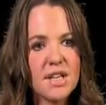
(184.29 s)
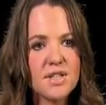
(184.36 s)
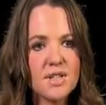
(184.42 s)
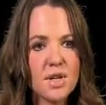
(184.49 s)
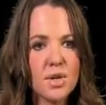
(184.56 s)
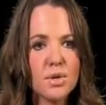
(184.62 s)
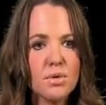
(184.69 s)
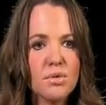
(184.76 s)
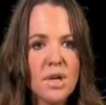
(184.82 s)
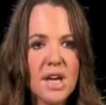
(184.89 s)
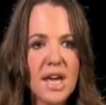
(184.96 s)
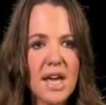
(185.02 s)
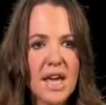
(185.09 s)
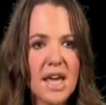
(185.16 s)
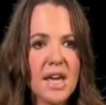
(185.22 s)
So
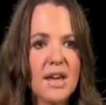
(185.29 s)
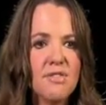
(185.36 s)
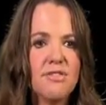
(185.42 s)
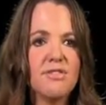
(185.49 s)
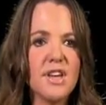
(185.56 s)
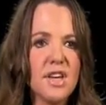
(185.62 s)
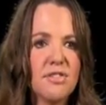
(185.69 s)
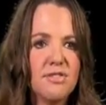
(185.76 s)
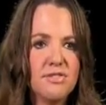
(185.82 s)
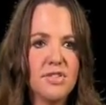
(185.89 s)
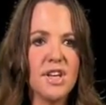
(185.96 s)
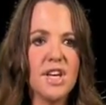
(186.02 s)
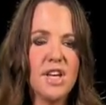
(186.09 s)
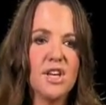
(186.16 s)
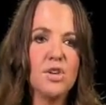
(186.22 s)
if
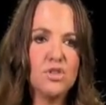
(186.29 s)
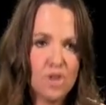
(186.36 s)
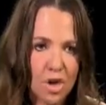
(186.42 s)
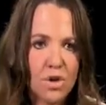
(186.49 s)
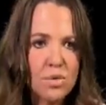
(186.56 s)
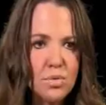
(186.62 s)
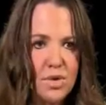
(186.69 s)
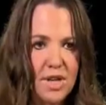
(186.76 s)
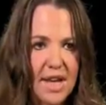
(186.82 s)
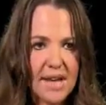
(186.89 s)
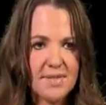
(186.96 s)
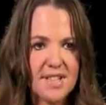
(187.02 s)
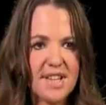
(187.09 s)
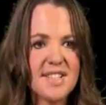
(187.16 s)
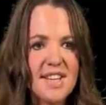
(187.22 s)
you don't want to
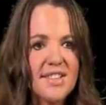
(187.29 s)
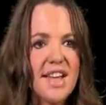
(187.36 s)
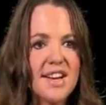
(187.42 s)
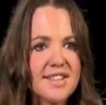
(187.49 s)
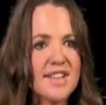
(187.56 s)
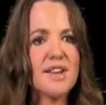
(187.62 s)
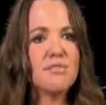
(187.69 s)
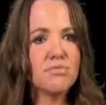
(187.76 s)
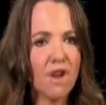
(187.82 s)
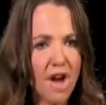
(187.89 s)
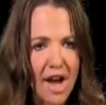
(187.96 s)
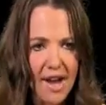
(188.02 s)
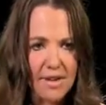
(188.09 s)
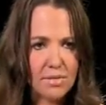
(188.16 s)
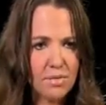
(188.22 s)
have sex, and that is our
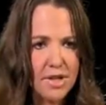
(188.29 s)
right.